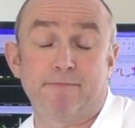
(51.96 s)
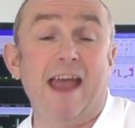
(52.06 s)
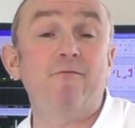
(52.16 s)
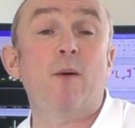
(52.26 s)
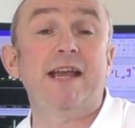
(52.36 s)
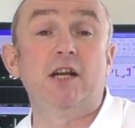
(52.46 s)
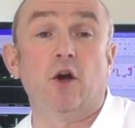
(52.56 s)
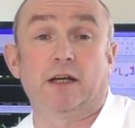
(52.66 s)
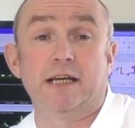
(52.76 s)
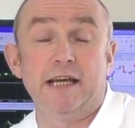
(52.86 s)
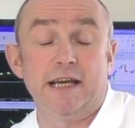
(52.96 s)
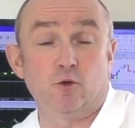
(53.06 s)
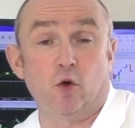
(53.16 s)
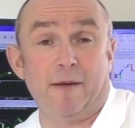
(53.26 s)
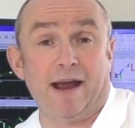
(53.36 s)
everywhere you look, it's
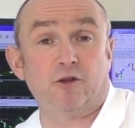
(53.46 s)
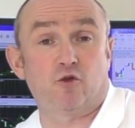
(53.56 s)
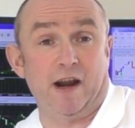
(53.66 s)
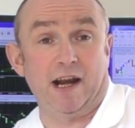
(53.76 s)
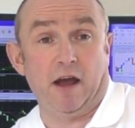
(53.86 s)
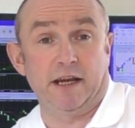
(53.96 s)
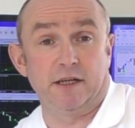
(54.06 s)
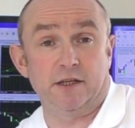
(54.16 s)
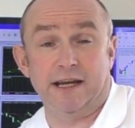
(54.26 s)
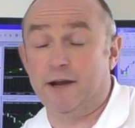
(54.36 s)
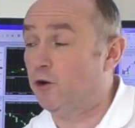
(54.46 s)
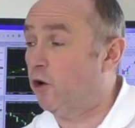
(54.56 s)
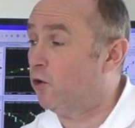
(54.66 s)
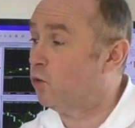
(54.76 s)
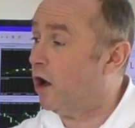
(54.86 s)
all about trend lines. You hear it
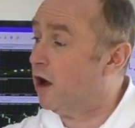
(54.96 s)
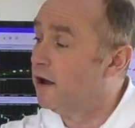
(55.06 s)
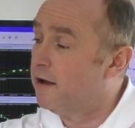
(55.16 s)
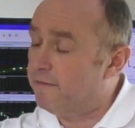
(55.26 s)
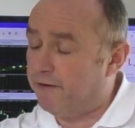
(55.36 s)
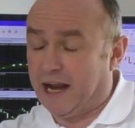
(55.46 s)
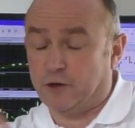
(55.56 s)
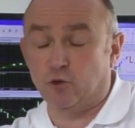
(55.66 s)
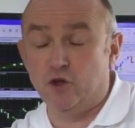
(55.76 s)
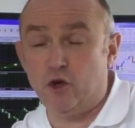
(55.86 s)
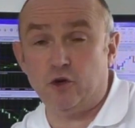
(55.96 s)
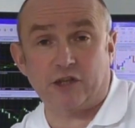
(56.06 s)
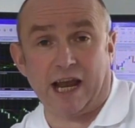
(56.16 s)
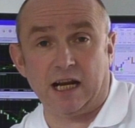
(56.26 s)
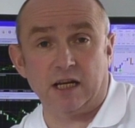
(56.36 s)
on all our financial news
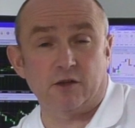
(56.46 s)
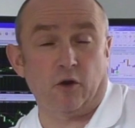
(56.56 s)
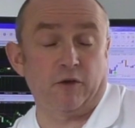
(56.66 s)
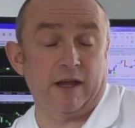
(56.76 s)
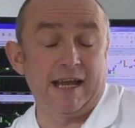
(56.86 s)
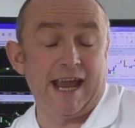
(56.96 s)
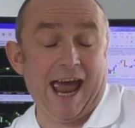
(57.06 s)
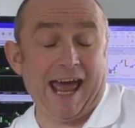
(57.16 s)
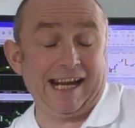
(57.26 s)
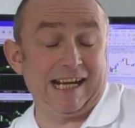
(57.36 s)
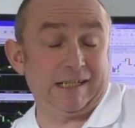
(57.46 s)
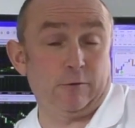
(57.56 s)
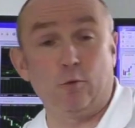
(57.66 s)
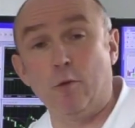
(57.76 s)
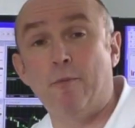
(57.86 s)
channels, on the
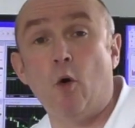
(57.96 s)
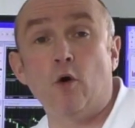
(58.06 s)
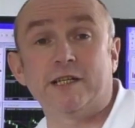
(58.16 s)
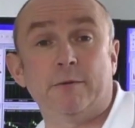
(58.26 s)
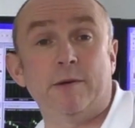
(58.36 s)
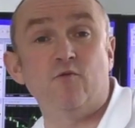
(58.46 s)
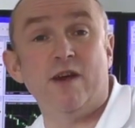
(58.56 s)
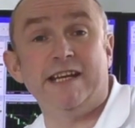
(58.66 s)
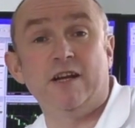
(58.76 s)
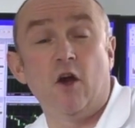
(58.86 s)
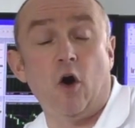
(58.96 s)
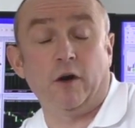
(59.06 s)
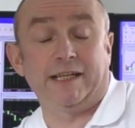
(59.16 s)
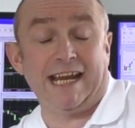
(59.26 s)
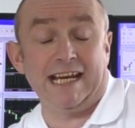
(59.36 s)
analytical reports that we read
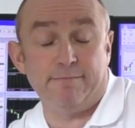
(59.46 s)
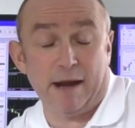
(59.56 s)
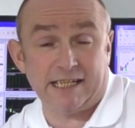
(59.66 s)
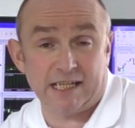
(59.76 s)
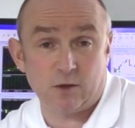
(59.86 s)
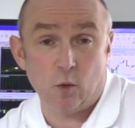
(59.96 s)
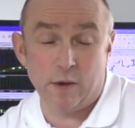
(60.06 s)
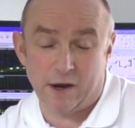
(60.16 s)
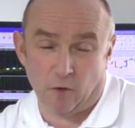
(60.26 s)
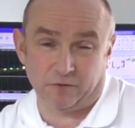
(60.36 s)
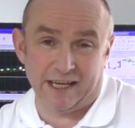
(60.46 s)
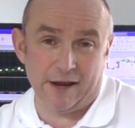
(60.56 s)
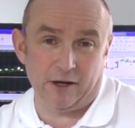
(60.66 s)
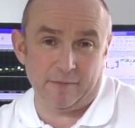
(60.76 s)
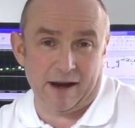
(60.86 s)
on a daily basis. We're often
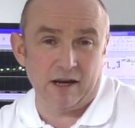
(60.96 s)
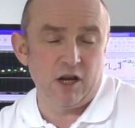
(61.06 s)
hearing about